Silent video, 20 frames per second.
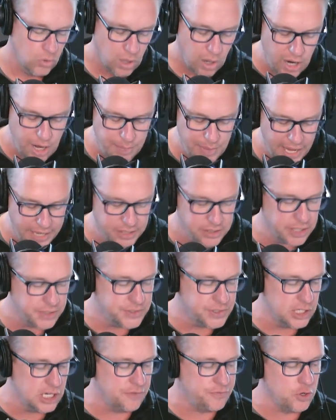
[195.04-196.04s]
All right, Mike,
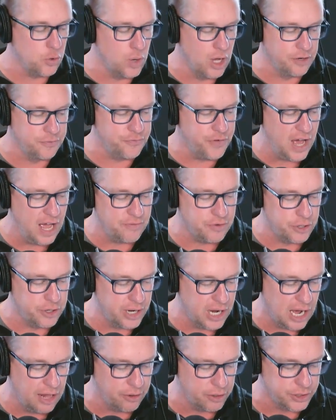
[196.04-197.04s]
let's see if you won
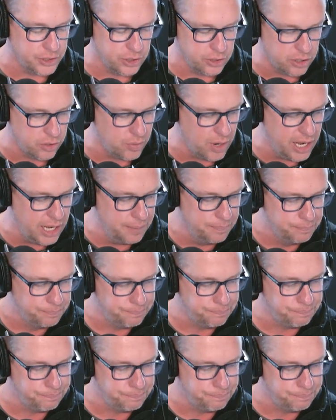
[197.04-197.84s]
$500 here. You ready?